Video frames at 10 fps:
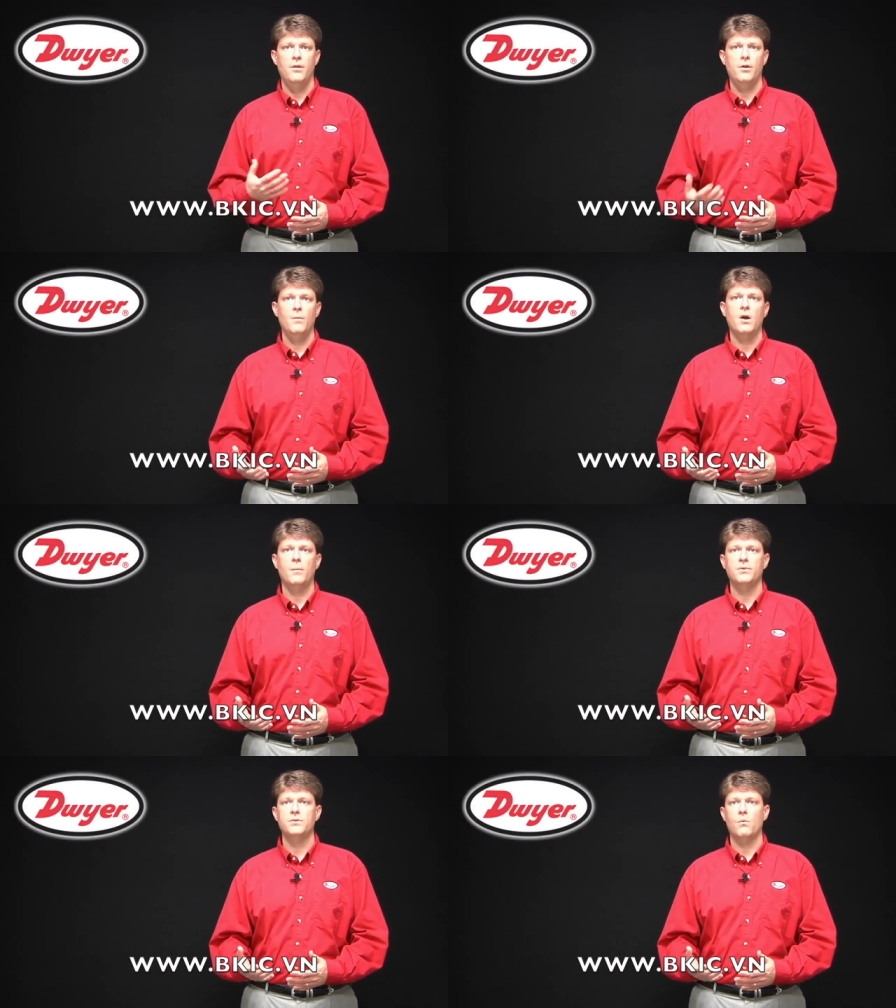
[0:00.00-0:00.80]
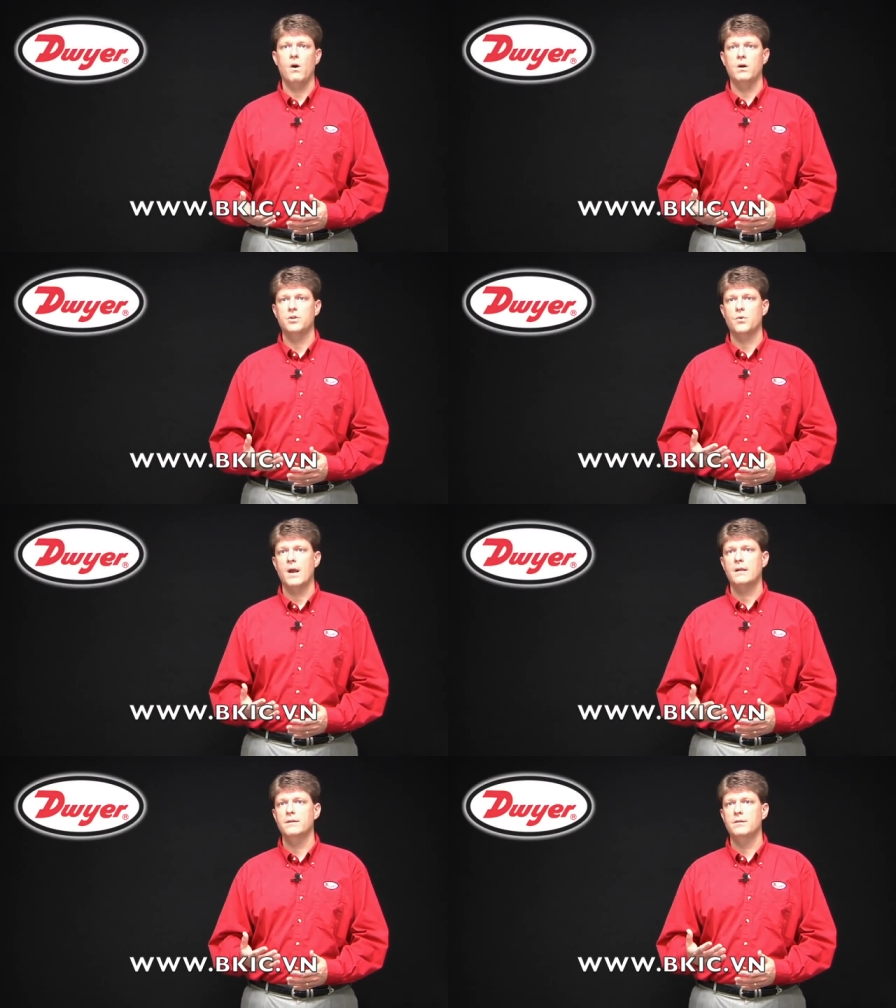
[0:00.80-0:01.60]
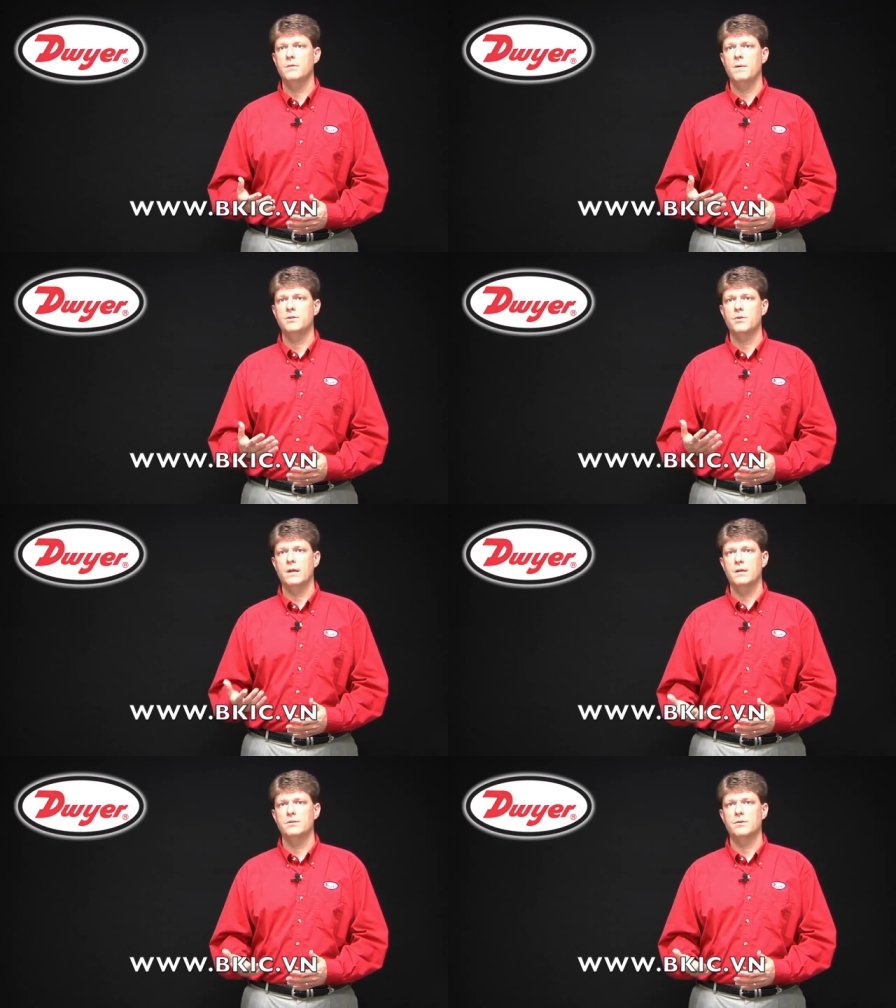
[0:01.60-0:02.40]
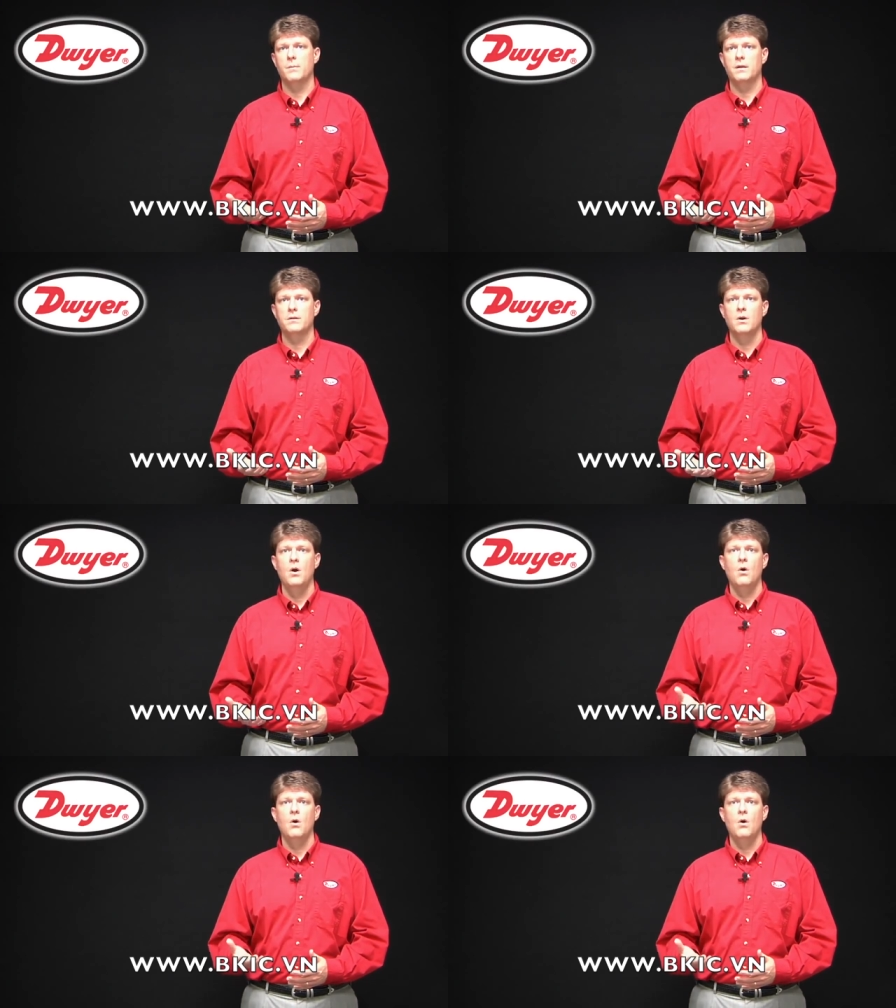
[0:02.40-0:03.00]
Thermocouples are wired directly to the measuring instrument,